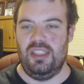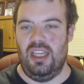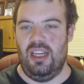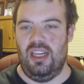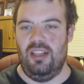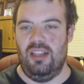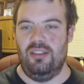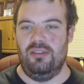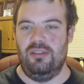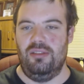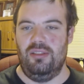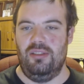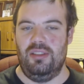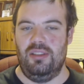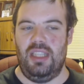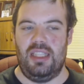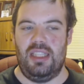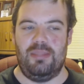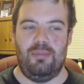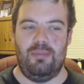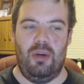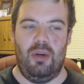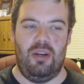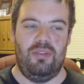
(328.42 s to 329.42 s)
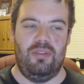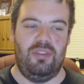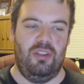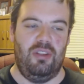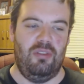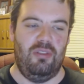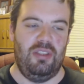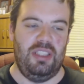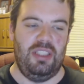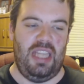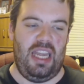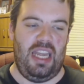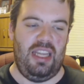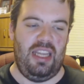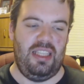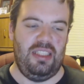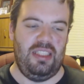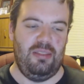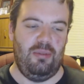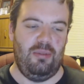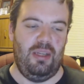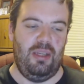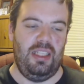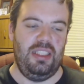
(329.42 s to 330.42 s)
So that's my view on that
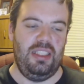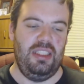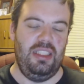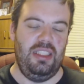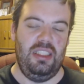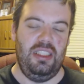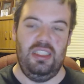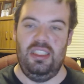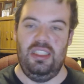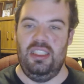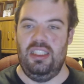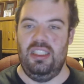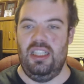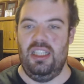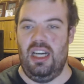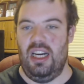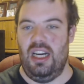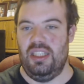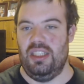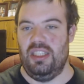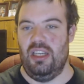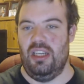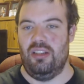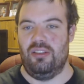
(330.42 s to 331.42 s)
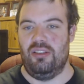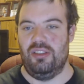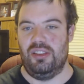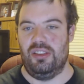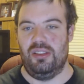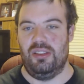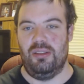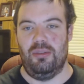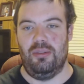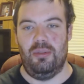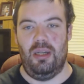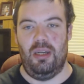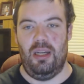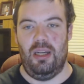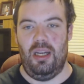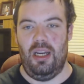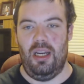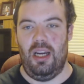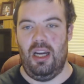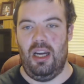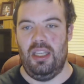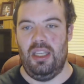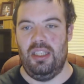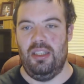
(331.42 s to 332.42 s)
anyway. I know because
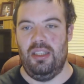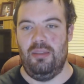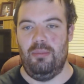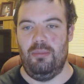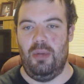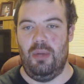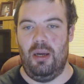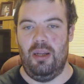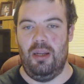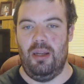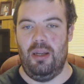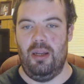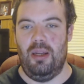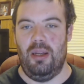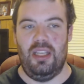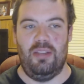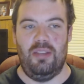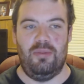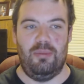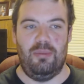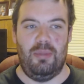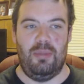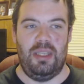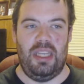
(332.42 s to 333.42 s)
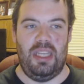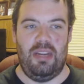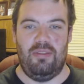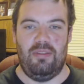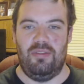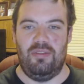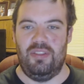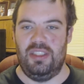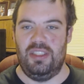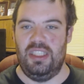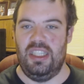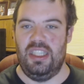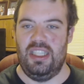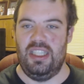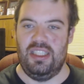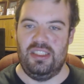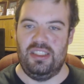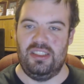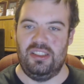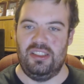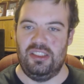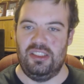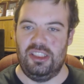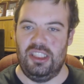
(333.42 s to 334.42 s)
I lived with my nan for
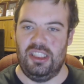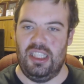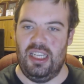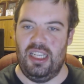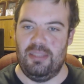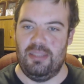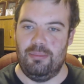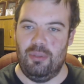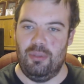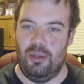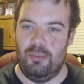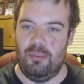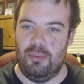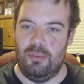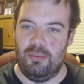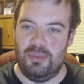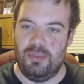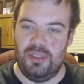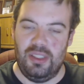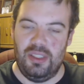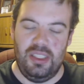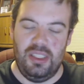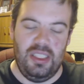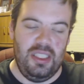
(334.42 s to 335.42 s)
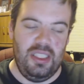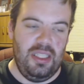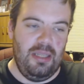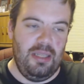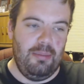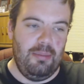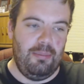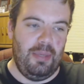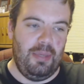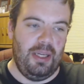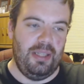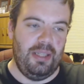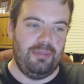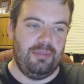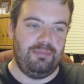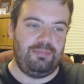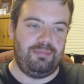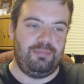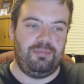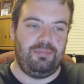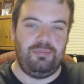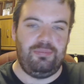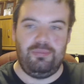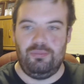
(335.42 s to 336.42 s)
years and she had problems. But
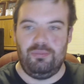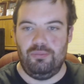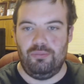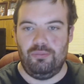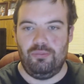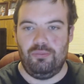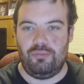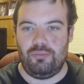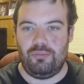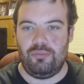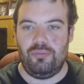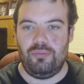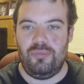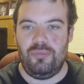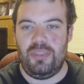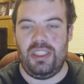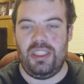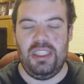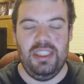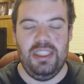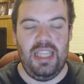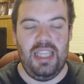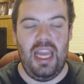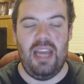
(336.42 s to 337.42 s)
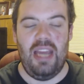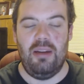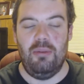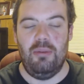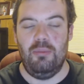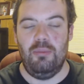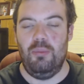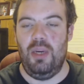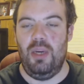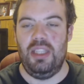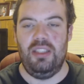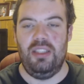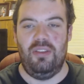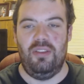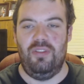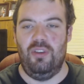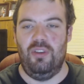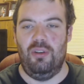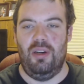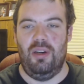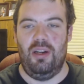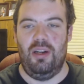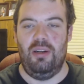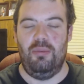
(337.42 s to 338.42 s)
yeah,
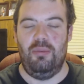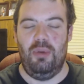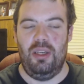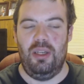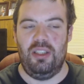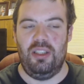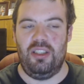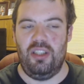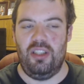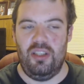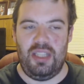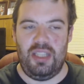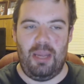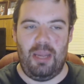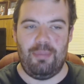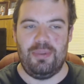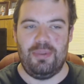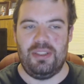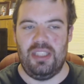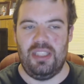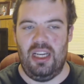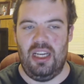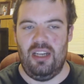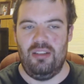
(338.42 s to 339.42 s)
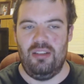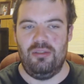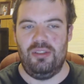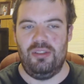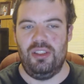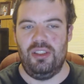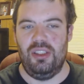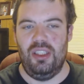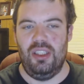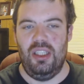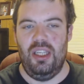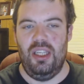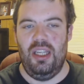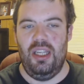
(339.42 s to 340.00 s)
wonderful. What good episode.